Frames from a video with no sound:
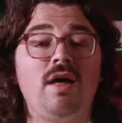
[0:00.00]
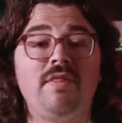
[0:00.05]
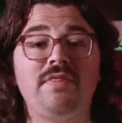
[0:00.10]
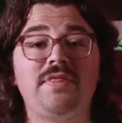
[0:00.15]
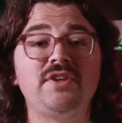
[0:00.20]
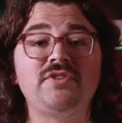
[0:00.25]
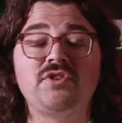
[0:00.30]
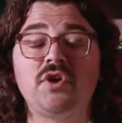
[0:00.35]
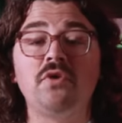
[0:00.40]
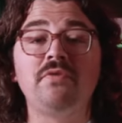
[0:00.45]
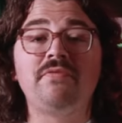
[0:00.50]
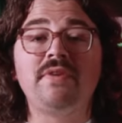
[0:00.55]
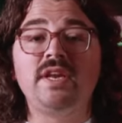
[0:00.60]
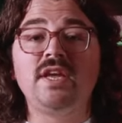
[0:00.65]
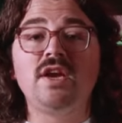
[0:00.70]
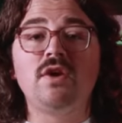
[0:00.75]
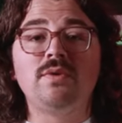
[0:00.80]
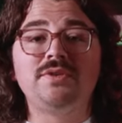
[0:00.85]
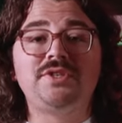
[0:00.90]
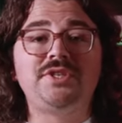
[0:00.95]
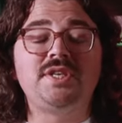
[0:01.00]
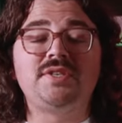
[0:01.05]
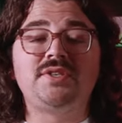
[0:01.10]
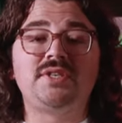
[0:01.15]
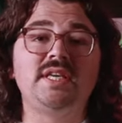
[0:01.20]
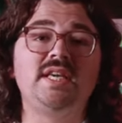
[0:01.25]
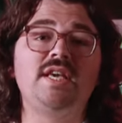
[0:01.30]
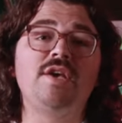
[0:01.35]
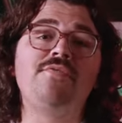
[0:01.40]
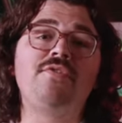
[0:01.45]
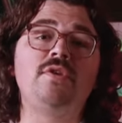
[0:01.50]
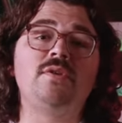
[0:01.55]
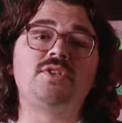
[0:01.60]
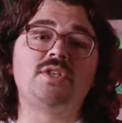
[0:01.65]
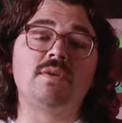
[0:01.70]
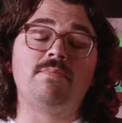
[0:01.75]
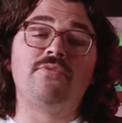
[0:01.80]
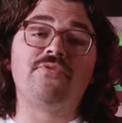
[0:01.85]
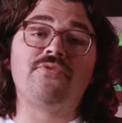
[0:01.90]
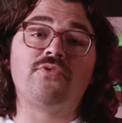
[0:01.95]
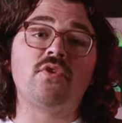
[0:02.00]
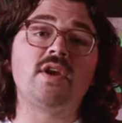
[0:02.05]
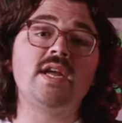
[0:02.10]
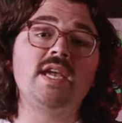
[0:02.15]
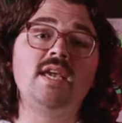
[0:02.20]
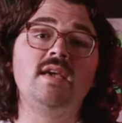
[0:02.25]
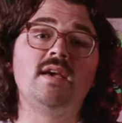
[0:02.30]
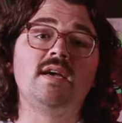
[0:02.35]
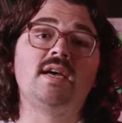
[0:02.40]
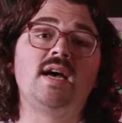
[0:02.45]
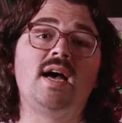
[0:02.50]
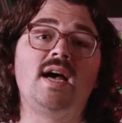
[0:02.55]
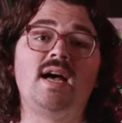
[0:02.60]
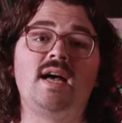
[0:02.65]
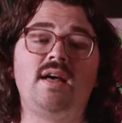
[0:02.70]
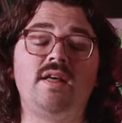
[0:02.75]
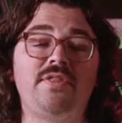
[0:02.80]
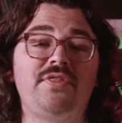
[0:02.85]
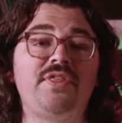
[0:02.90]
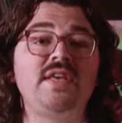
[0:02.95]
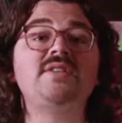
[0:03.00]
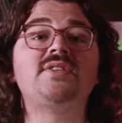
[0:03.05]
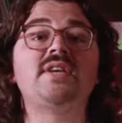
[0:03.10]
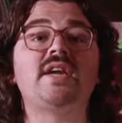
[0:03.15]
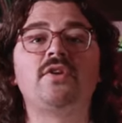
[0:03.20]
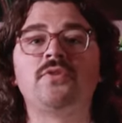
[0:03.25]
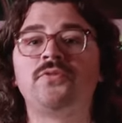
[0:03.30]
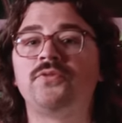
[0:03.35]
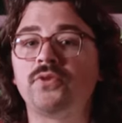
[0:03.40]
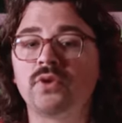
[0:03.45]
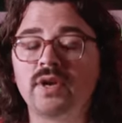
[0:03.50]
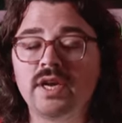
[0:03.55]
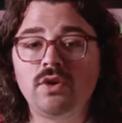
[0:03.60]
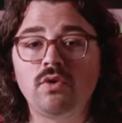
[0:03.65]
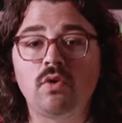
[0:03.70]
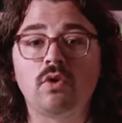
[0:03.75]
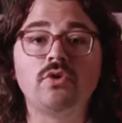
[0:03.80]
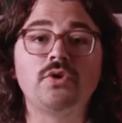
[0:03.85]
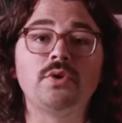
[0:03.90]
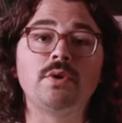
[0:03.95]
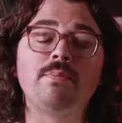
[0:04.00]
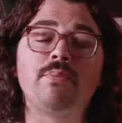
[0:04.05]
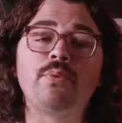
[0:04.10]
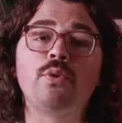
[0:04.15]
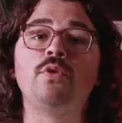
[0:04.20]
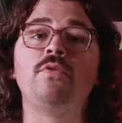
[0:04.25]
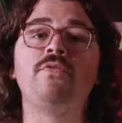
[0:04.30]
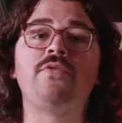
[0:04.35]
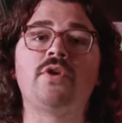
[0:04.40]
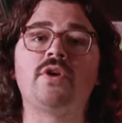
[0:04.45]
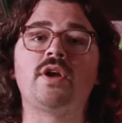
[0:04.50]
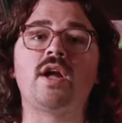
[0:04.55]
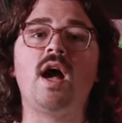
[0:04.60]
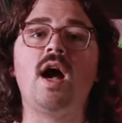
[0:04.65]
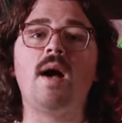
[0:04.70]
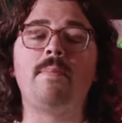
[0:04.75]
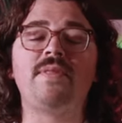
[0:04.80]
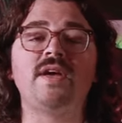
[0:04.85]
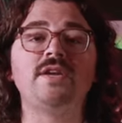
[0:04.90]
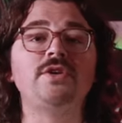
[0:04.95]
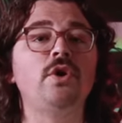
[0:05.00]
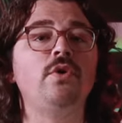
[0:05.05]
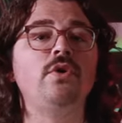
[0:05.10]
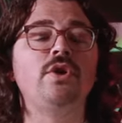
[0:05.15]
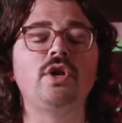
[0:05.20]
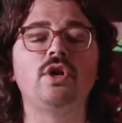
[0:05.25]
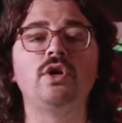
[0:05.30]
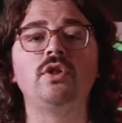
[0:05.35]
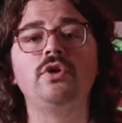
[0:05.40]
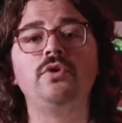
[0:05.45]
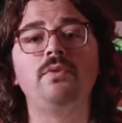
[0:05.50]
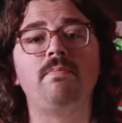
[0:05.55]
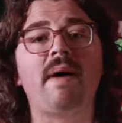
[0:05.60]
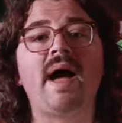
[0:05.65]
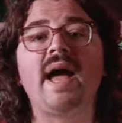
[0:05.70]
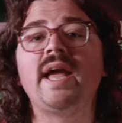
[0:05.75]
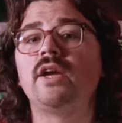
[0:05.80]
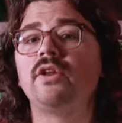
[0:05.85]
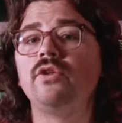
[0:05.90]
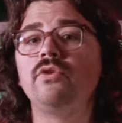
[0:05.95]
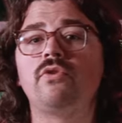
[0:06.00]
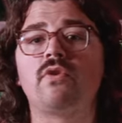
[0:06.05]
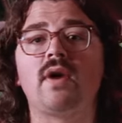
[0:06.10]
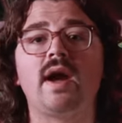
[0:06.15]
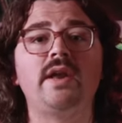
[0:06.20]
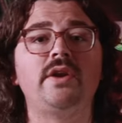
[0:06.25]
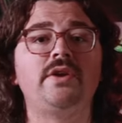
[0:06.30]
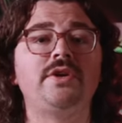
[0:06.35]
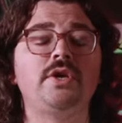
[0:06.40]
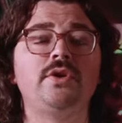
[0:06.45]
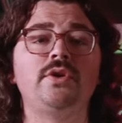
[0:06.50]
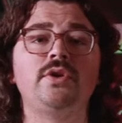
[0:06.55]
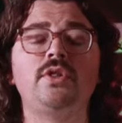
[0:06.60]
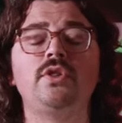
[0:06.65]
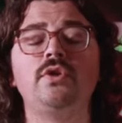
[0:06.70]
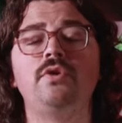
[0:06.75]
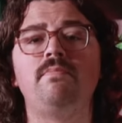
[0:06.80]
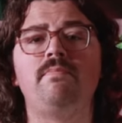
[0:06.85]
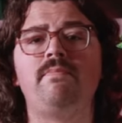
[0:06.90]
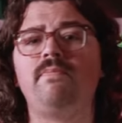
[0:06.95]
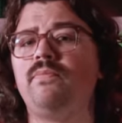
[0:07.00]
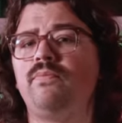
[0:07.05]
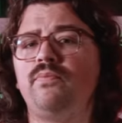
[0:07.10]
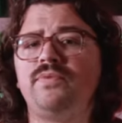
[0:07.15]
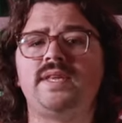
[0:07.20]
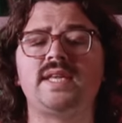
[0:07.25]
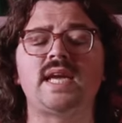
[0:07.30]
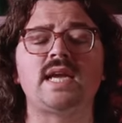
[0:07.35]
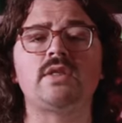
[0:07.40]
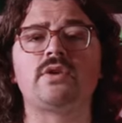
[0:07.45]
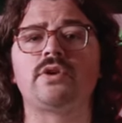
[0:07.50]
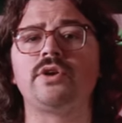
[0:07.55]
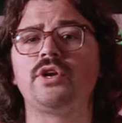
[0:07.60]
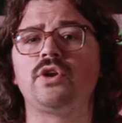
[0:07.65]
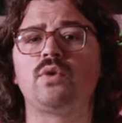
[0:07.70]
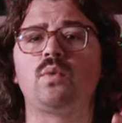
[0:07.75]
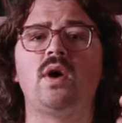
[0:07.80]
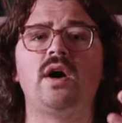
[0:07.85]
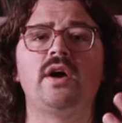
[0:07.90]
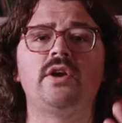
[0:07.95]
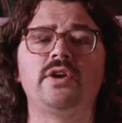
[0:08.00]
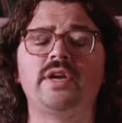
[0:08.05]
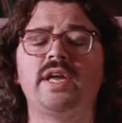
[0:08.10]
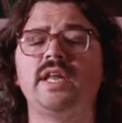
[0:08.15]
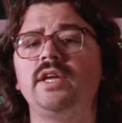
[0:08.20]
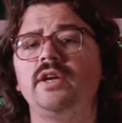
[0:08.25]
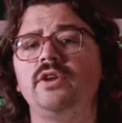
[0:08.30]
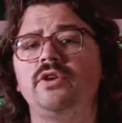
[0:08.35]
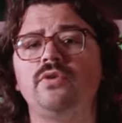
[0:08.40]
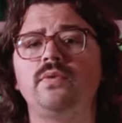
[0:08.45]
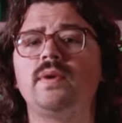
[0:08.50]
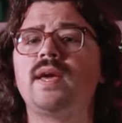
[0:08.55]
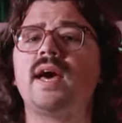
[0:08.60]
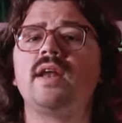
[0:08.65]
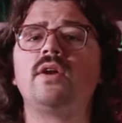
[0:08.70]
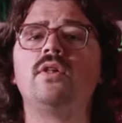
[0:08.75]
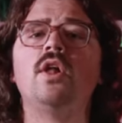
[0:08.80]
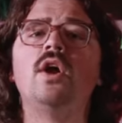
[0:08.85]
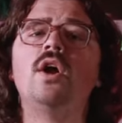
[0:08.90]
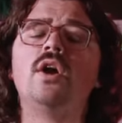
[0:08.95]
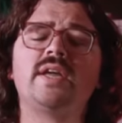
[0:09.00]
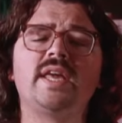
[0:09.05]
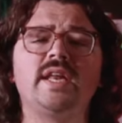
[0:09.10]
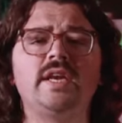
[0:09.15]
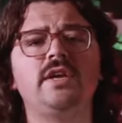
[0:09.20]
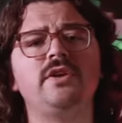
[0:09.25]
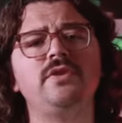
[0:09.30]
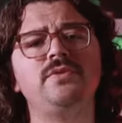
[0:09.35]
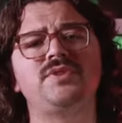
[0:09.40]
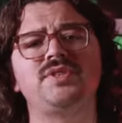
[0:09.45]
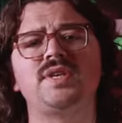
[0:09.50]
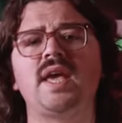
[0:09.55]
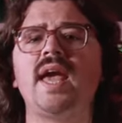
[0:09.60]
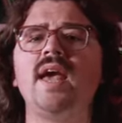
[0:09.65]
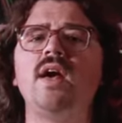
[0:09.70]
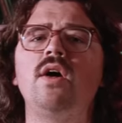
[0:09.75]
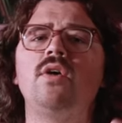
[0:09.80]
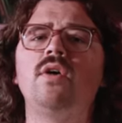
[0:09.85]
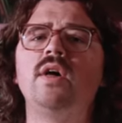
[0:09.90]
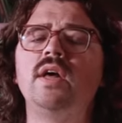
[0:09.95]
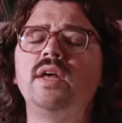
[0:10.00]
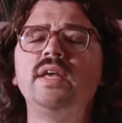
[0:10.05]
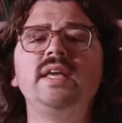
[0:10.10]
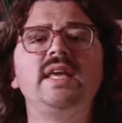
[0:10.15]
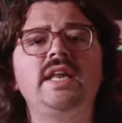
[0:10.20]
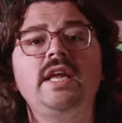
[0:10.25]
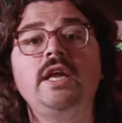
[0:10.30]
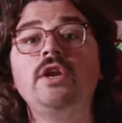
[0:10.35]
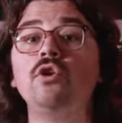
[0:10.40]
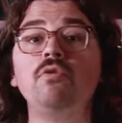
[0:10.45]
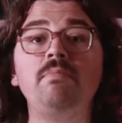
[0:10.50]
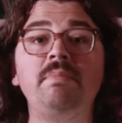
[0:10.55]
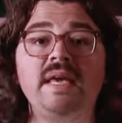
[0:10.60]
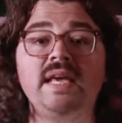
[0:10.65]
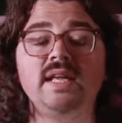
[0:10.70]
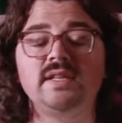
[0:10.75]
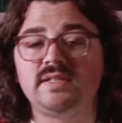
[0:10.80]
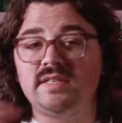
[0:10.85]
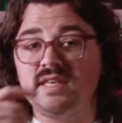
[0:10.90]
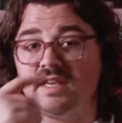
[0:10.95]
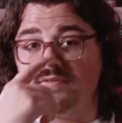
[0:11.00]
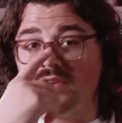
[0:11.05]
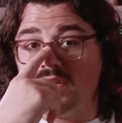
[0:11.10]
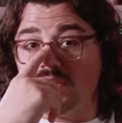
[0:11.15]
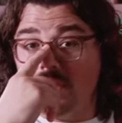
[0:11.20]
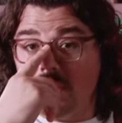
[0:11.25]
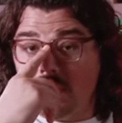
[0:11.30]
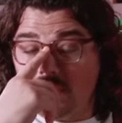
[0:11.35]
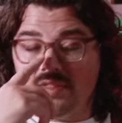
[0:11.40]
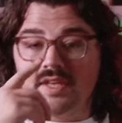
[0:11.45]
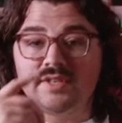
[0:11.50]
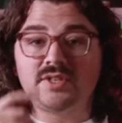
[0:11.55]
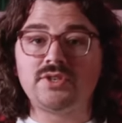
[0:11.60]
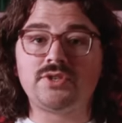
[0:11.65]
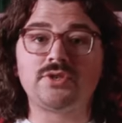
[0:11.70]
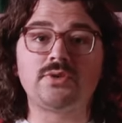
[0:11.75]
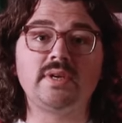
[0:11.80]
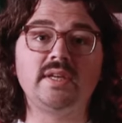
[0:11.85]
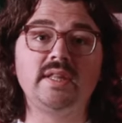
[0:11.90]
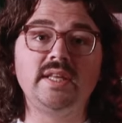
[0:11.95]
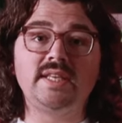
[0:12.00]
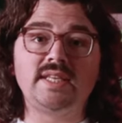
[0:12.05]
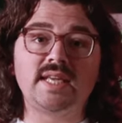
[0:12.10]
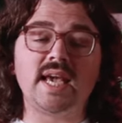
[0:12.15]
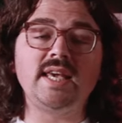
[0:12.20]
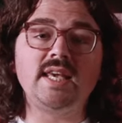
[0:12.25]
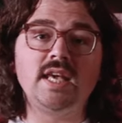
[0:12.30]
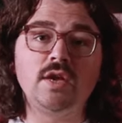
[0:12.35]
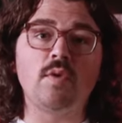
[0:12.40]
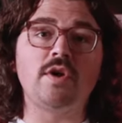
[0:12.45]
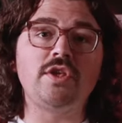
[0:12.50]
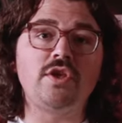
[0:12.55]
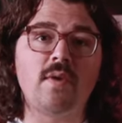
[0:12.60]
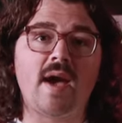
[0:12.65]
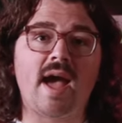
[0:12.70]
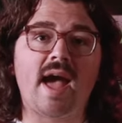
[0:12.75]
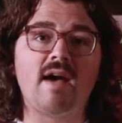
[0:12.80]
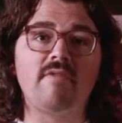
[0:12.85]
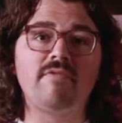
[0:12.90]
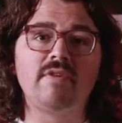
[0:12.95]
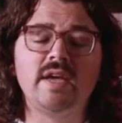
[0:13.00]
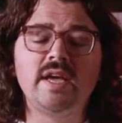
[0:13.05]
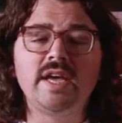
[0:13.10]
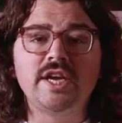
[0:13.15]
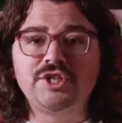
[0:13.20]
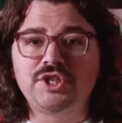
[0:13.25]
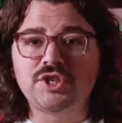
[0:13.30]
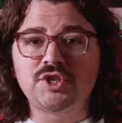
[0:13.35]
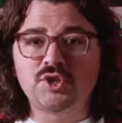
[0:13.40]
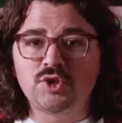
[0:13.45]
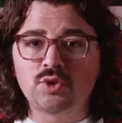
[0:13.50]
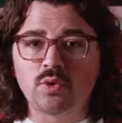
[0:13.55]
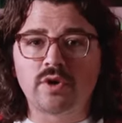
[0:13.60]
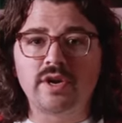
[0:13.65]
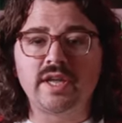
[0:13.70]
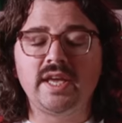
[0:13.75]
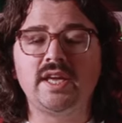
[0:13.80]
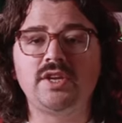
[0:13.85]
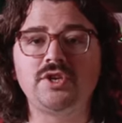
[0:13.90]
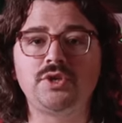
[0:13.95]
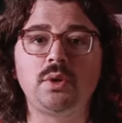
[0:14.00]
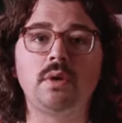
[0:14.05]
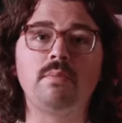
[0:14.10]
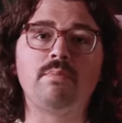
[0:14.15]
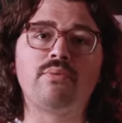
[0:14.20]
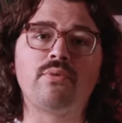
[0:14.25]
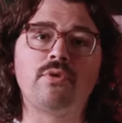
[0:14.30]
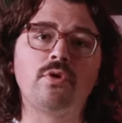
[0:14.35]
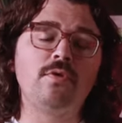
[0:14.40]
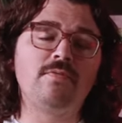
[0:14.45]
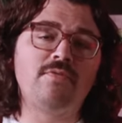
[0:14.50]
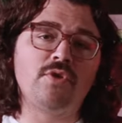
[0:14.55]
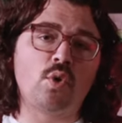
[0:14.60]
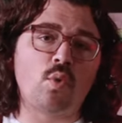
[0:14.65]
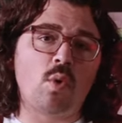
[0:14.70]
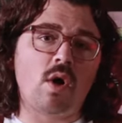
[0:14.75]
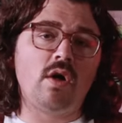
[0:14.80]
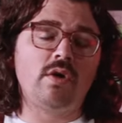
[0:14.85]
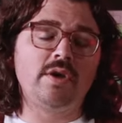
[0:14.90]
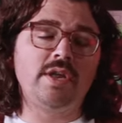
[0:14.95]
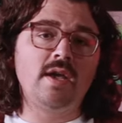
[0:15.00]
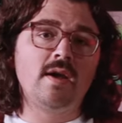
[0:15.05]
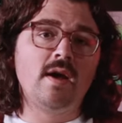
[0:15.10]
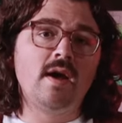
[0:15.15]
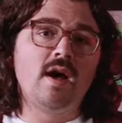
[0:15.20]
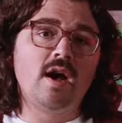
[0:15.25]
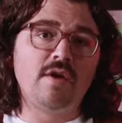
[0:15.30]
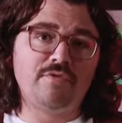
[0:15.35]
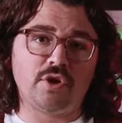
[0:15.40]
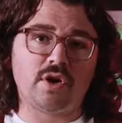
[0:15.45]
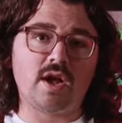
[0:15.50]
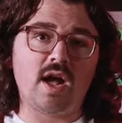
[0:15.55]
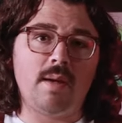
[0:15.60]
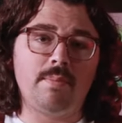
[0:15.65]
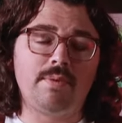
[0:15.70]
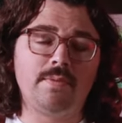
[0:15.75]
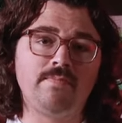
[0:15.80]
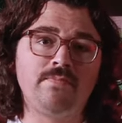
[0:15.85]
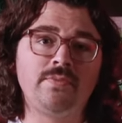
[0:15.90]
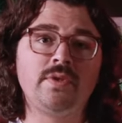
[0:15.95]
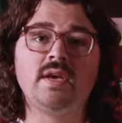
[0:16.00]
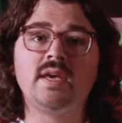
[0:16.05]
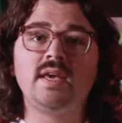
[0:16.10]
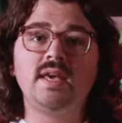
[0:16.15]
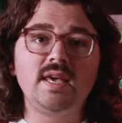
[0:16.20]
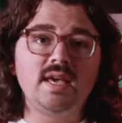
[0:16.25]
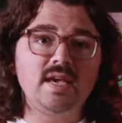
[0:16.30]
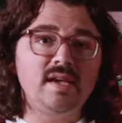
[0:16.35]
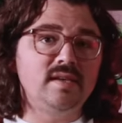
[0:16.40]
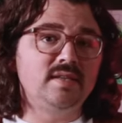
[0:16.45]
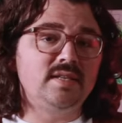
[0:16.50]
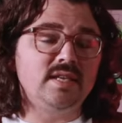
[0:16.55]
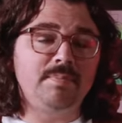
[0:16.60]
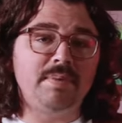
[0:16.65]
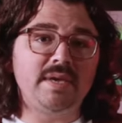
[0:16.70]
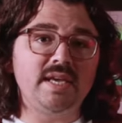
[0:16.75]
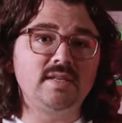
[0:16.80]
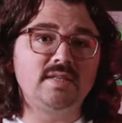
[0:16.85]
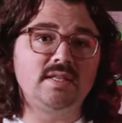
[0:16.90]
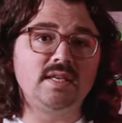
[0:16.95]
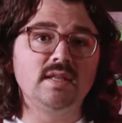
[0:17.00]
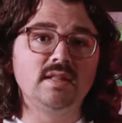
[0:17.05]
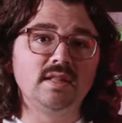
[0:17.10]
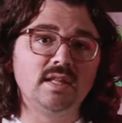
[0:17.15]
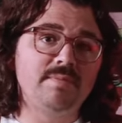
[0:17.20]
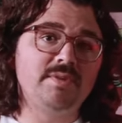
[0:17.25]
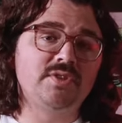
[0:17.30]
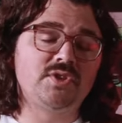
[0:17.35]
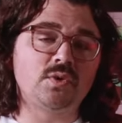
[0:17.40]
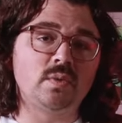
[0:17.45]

this whole video was just to give you some free things that are free in order to improve your cup that don't include buying a new grinder, don't include tailoring your water, getting a new kettle, getting a new scale, getting new beans even. This is strictly taking what you have and just sorting it to improve the quality of your cup. Easy peasy, lemon